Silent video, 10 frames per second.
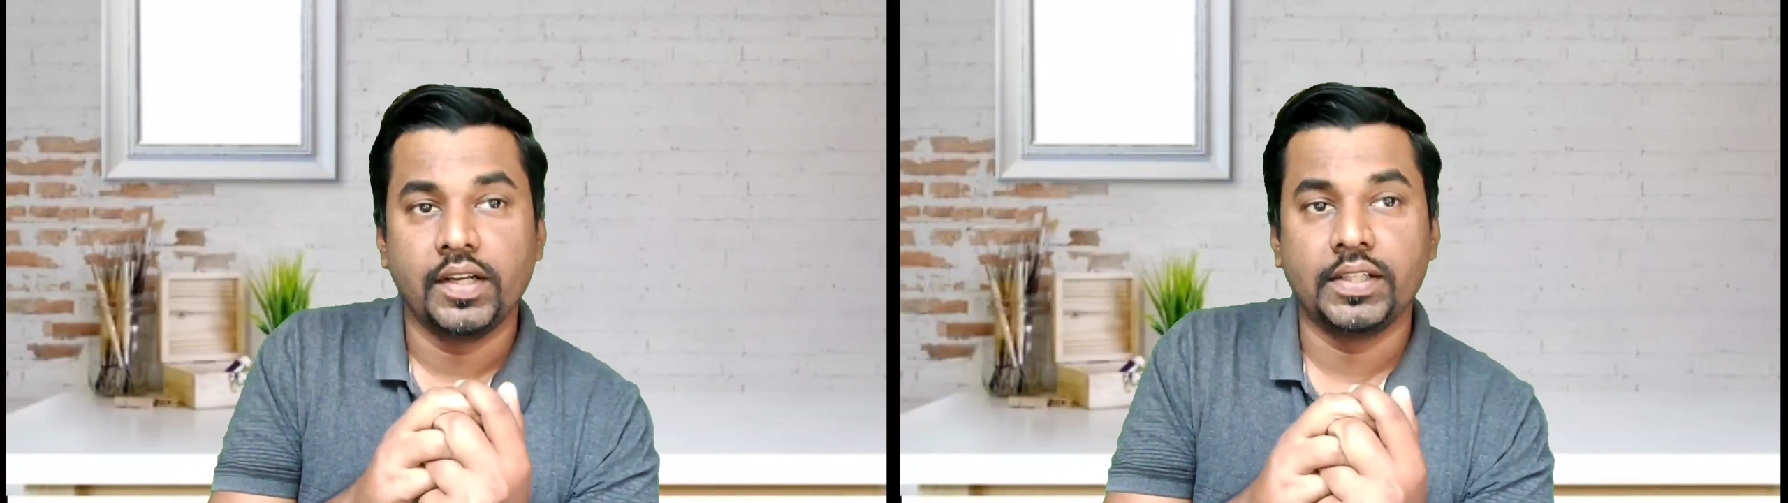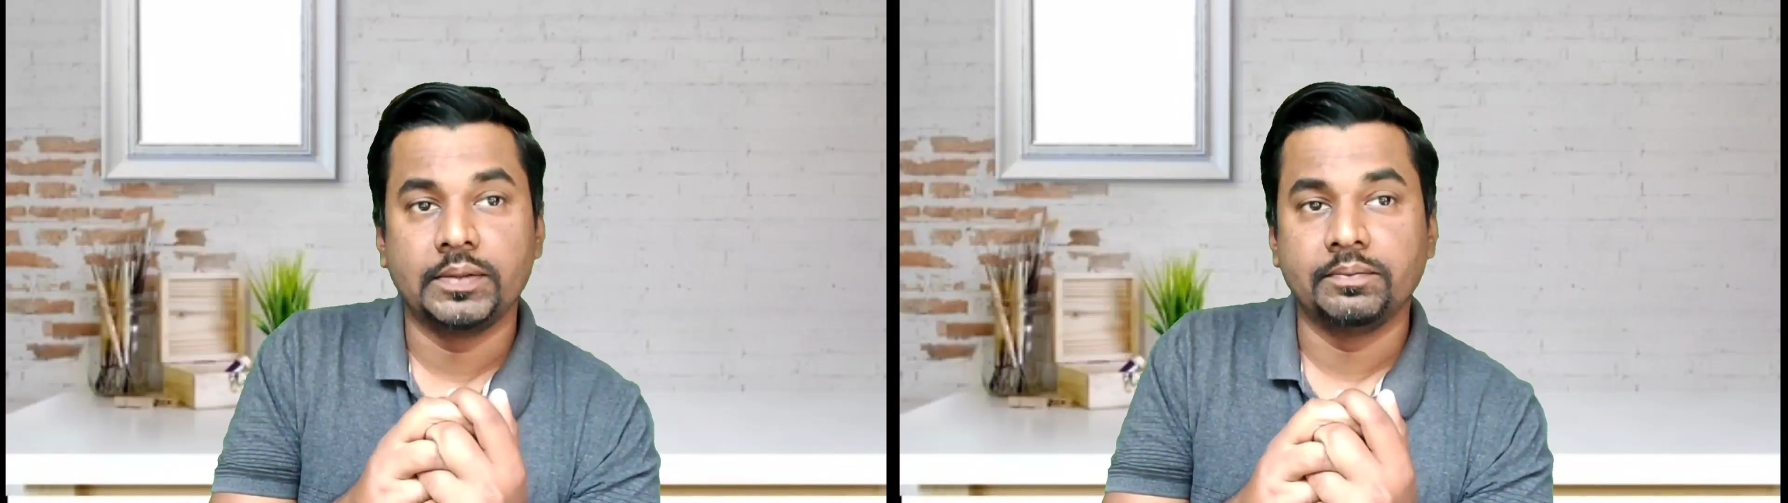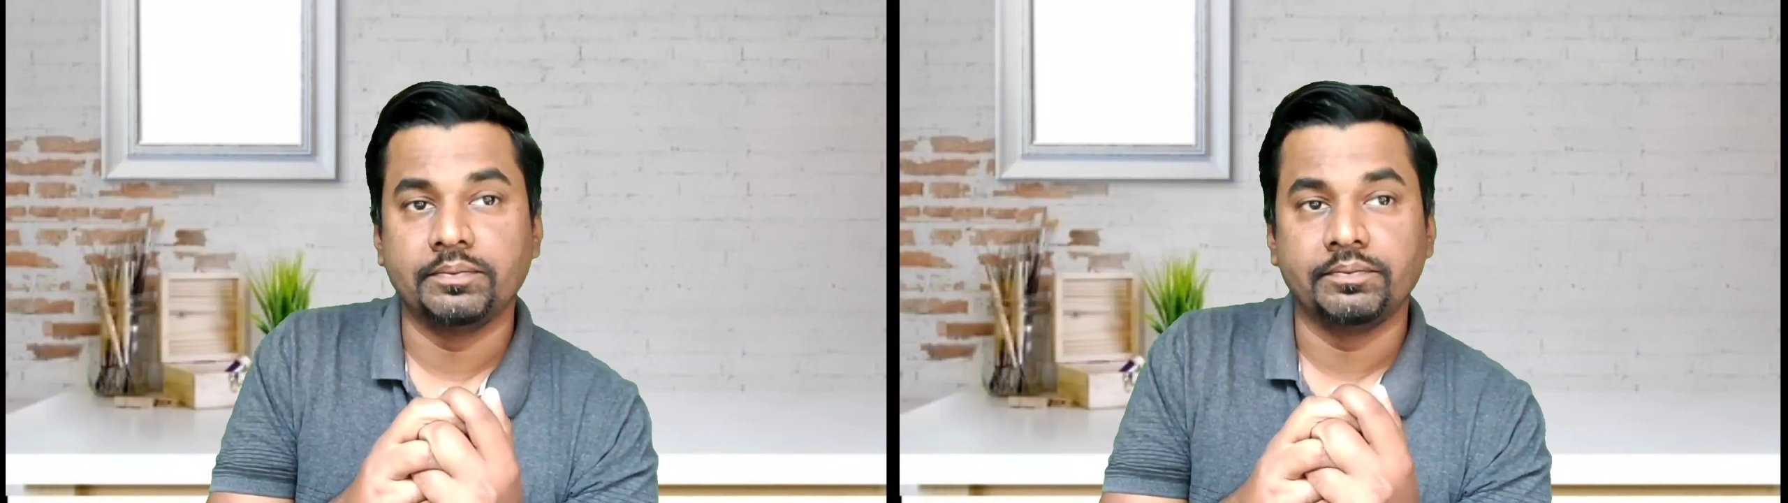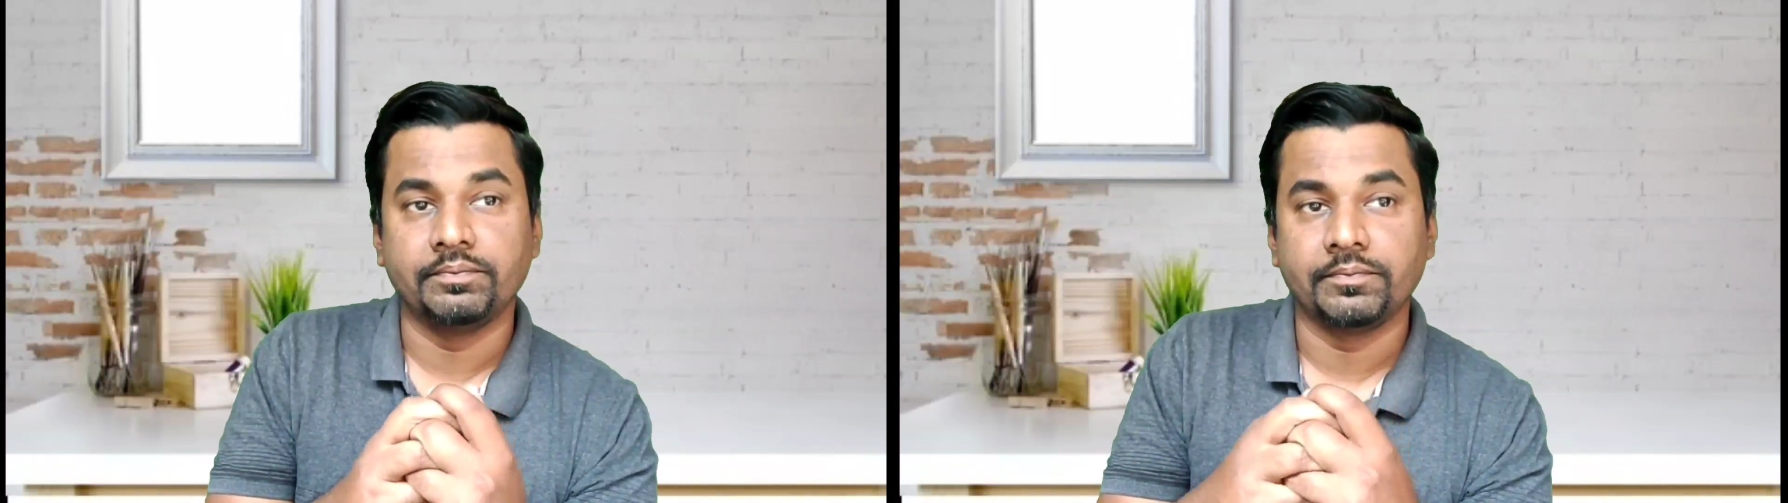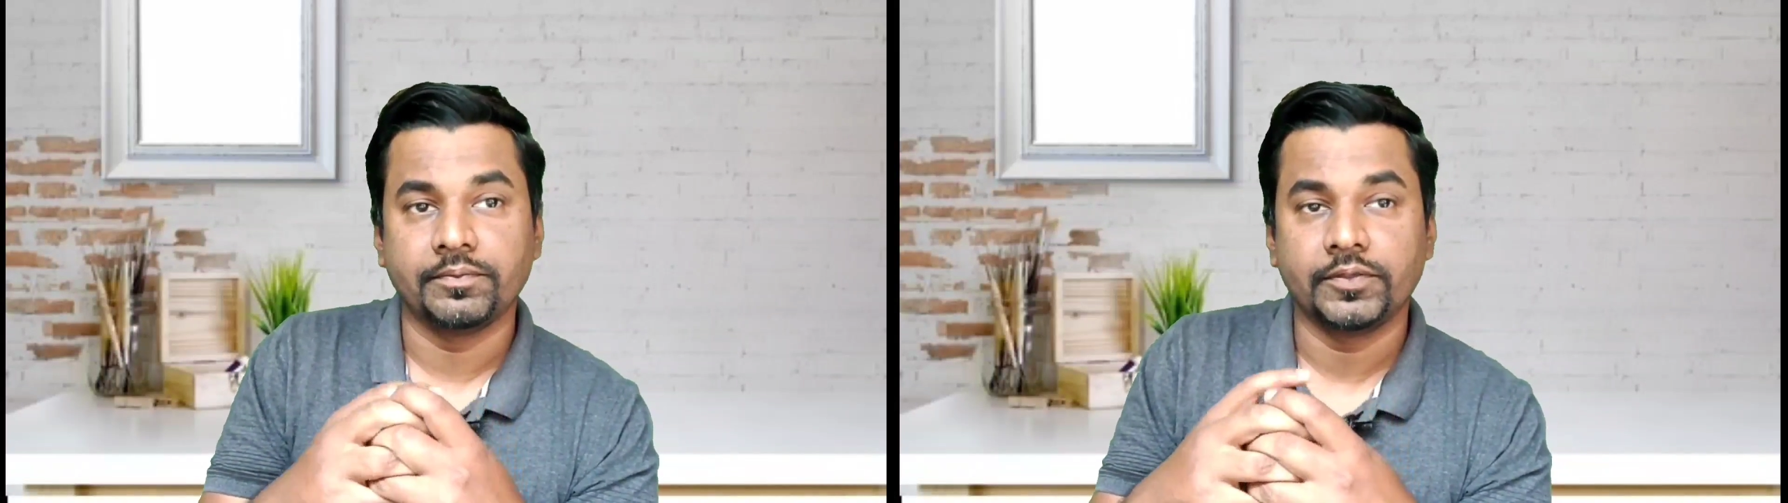
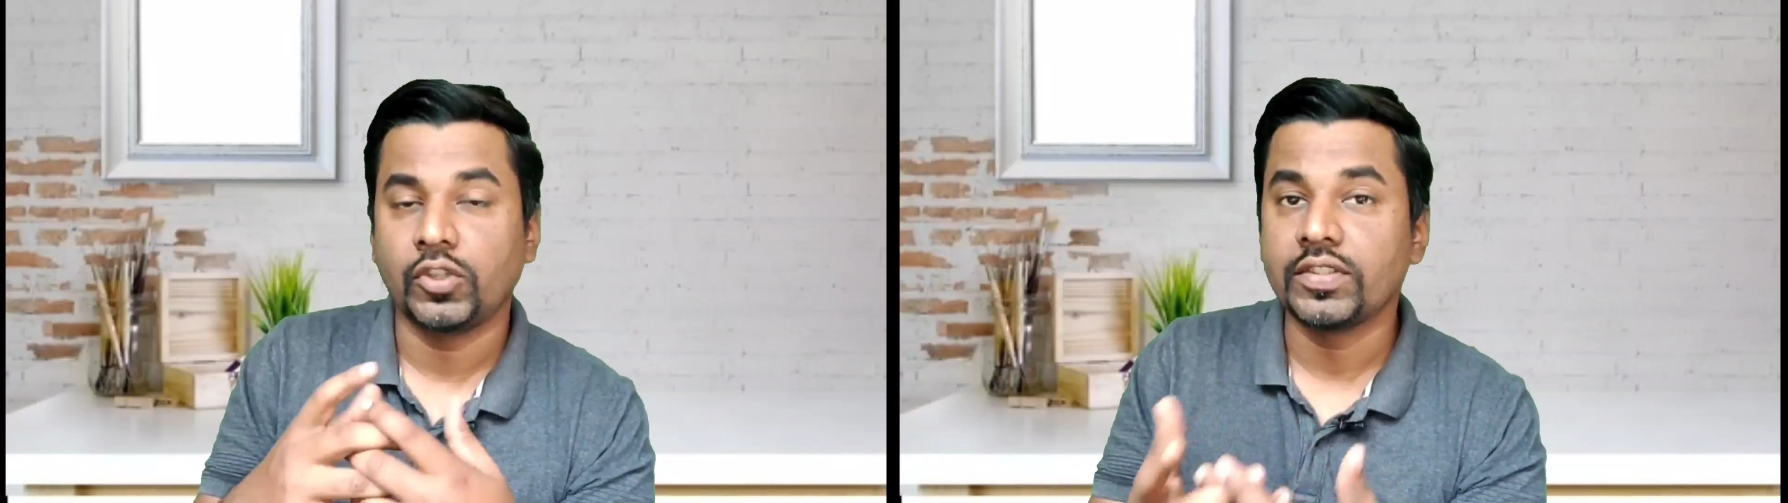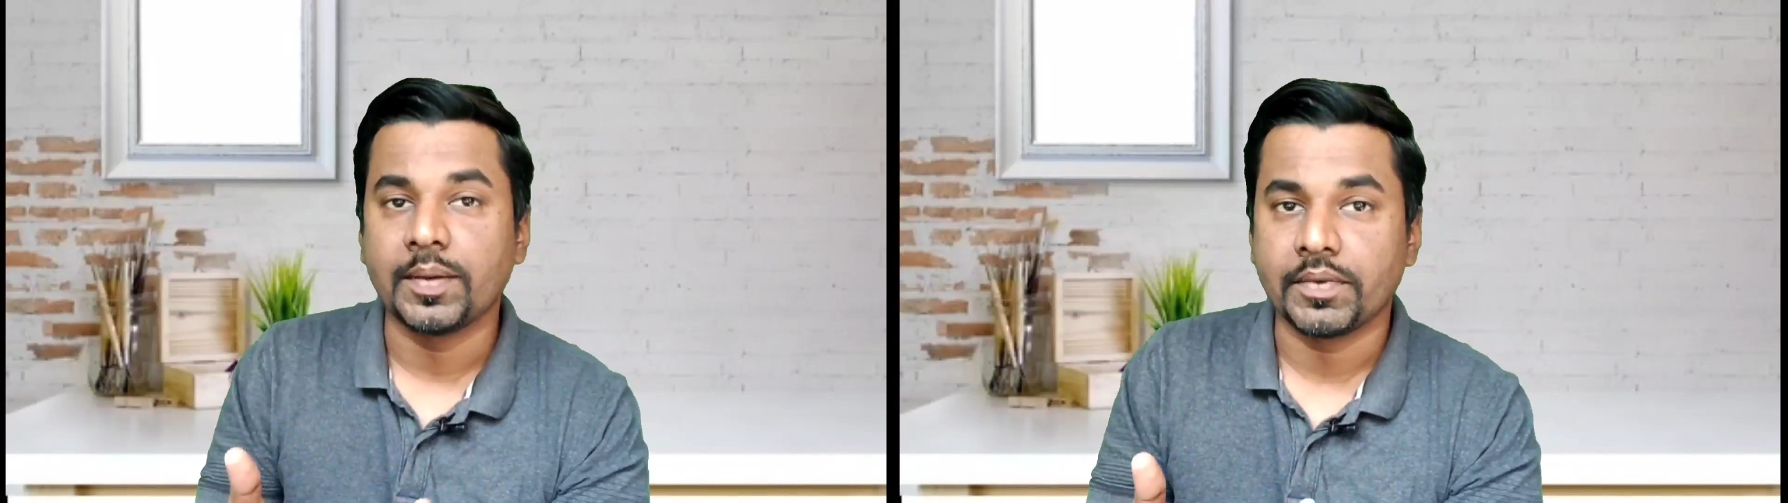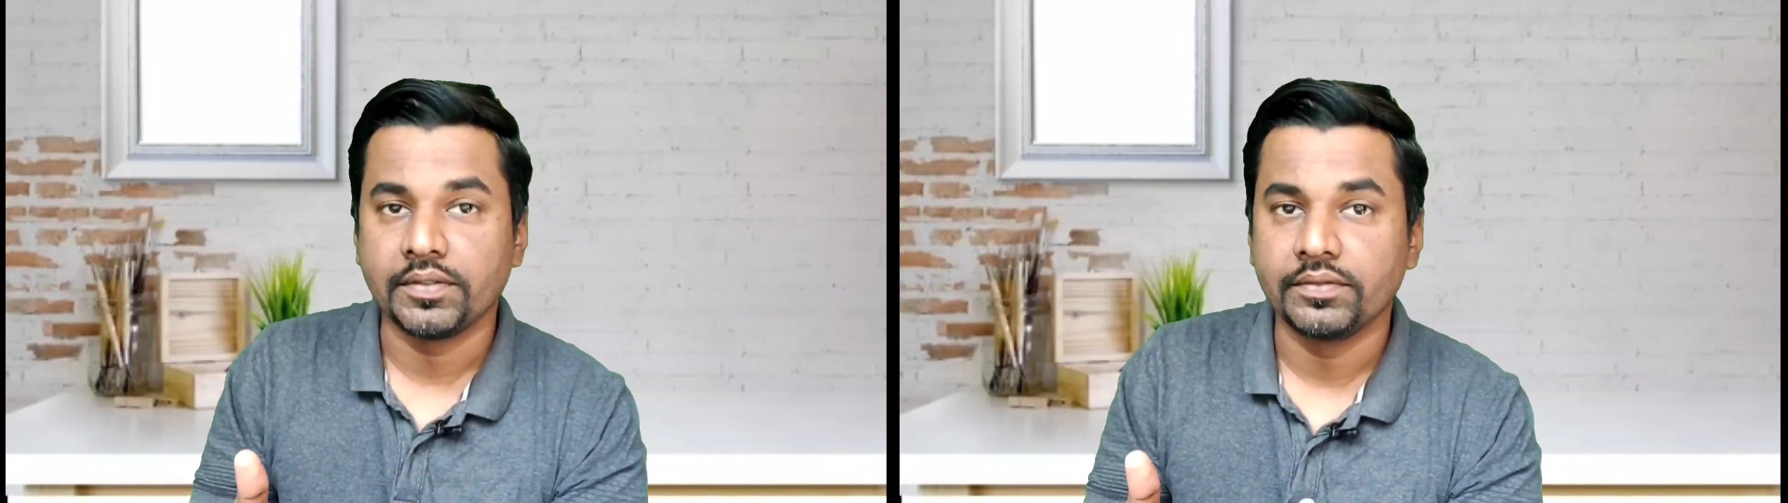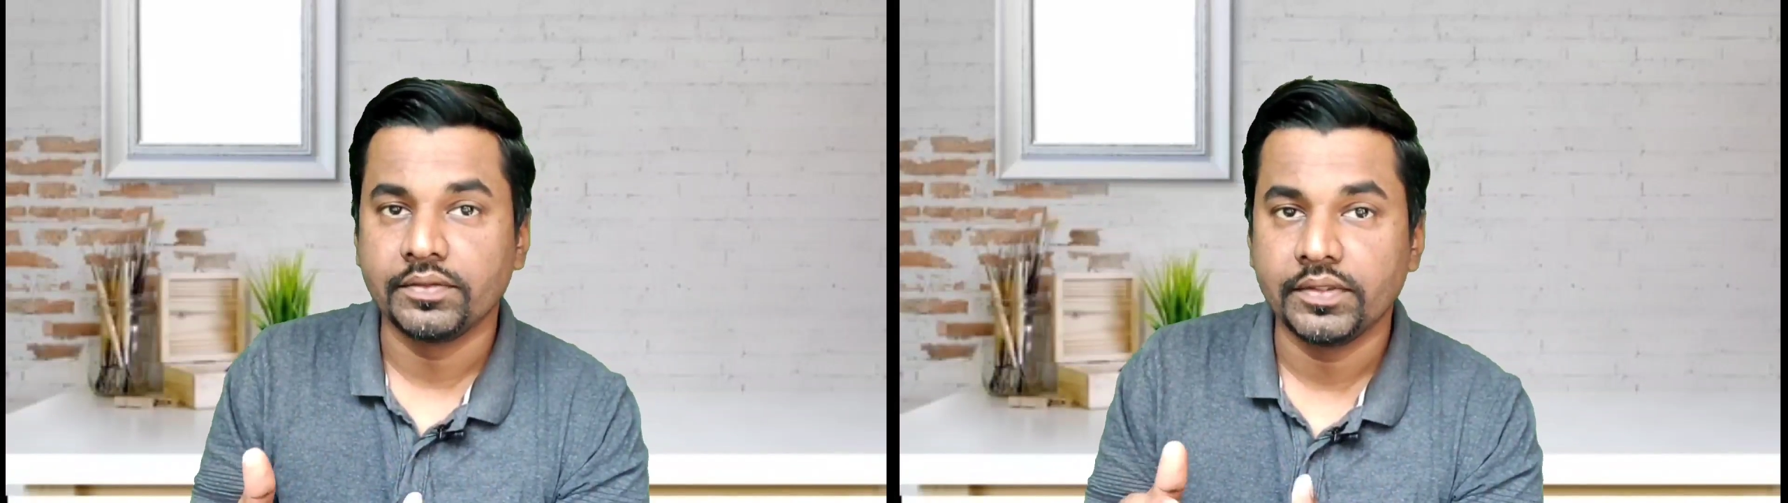concept.